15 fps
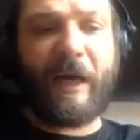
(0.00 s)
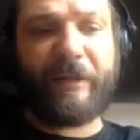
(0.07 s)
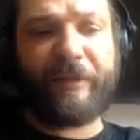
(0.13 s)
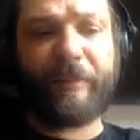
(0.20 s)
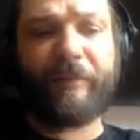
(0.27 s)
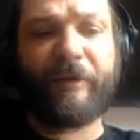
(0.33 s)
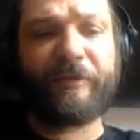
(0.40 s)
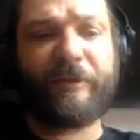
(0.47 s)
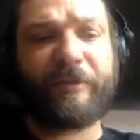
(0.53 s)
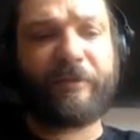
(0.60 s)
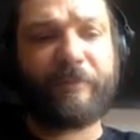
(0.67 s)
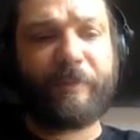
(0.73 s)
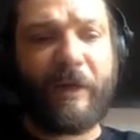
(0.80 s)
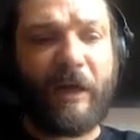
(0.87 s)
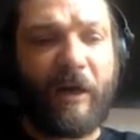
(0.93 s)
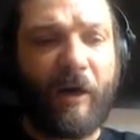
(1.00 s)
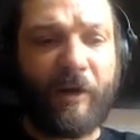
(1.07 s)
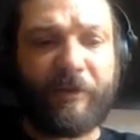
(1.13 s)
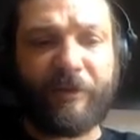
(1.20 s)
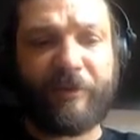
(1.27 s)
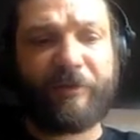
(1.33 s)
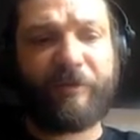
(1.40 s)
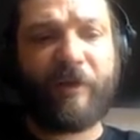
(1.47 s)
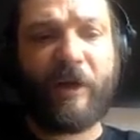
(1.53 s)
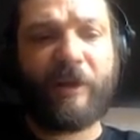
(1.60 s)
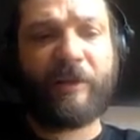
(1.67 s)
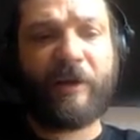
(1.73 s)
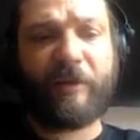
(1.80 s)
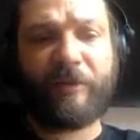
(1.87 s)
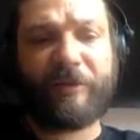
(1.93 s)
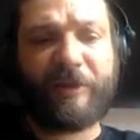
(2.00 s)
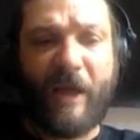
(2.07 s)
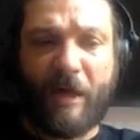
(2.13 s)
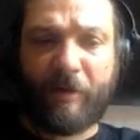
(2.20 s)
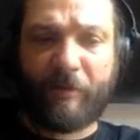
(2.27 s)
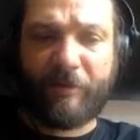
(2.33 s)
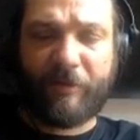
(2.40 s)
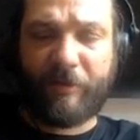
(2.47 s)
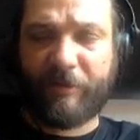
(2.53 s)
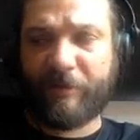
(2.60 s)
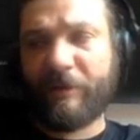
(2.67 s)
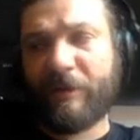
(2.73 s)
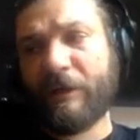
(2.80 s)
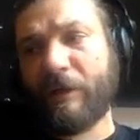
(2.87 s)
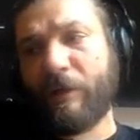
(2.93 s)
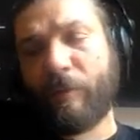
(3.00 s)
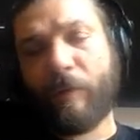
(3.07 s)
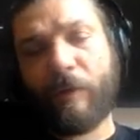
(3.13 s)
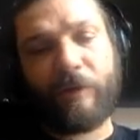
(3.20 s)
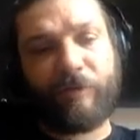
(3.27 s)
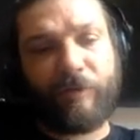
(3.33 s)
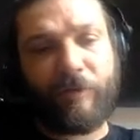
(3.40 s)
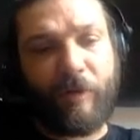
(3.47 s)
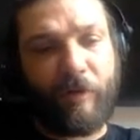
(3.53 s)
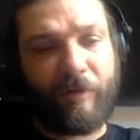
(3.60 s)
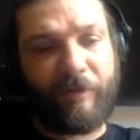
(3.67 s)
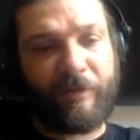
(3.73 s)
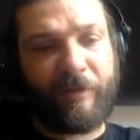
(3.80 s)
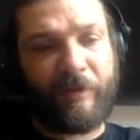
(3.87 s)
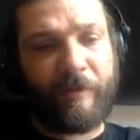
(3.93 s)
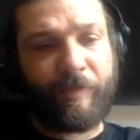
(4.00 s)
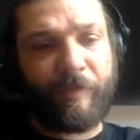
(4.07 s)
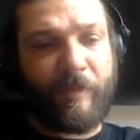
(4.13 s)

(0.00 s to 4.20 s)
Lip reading: and sometimes it's a bit harder to find those sounds as one shots.